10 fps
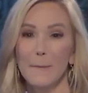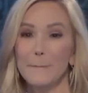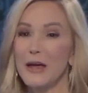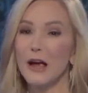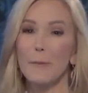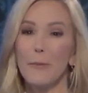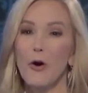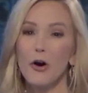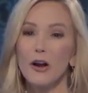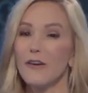being a
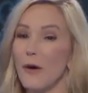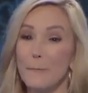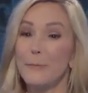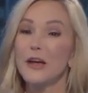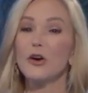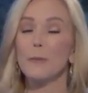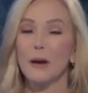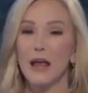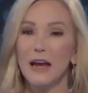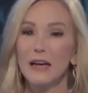part of a bigger
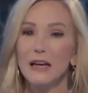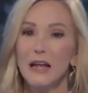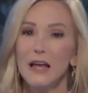plan?